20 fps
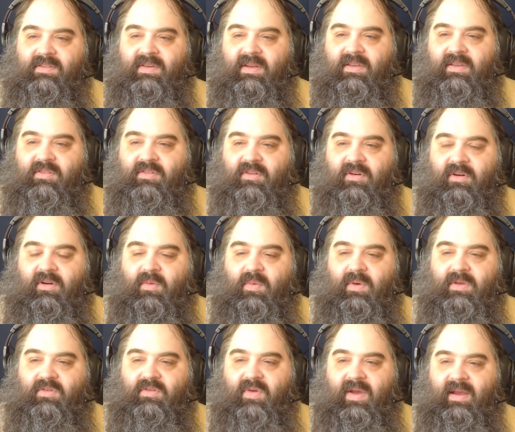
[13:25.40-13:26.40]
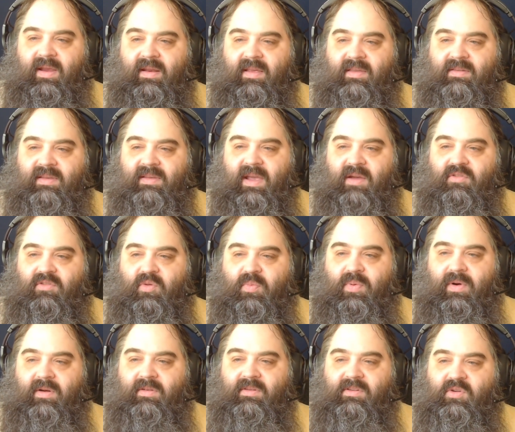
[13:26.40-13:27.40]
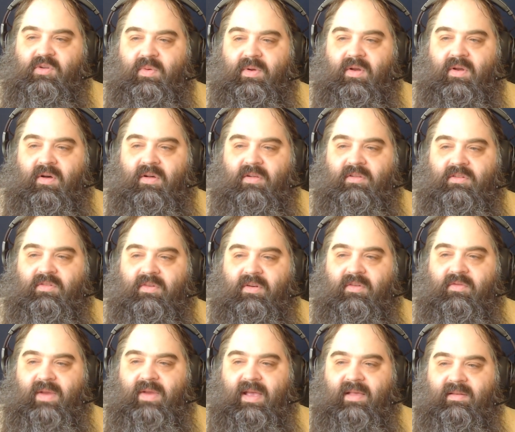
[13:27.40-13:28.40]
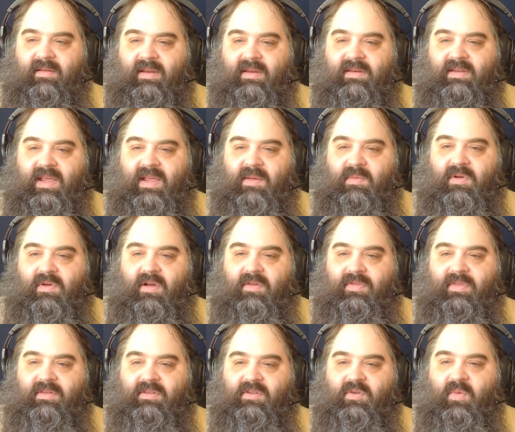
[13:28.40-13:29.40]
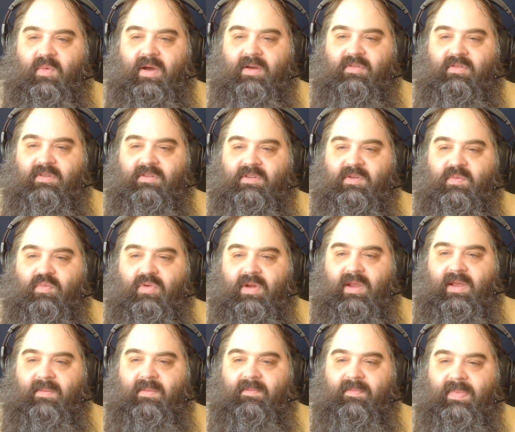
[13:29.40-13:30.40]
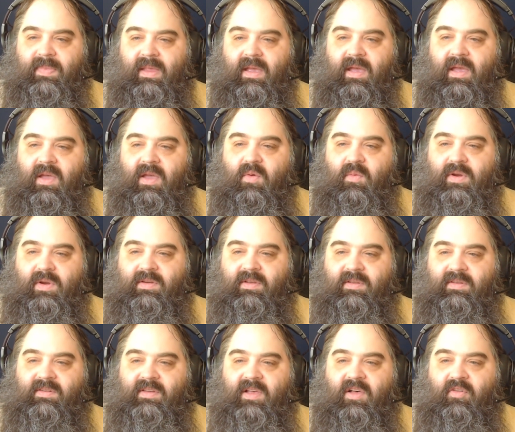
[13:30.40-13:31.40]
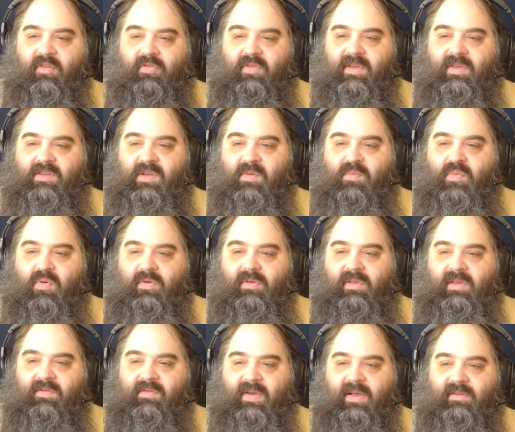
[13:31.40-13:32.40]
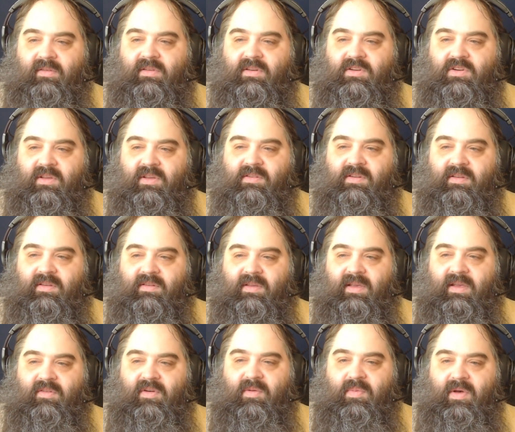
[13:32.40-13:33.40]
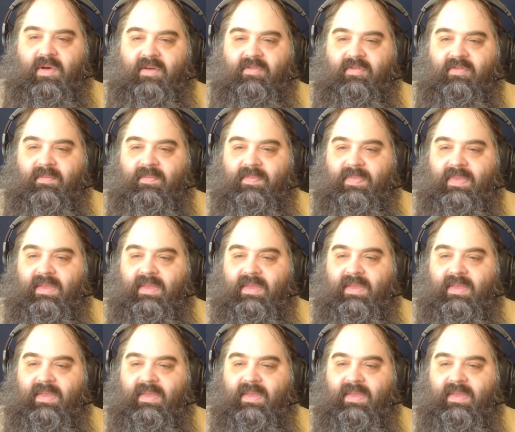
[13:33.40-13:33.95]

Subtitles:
Sinister was created as counterparts to an alternate reality team called the Squadron Supreme, which itself is a poorly veiled Justice League ripoff.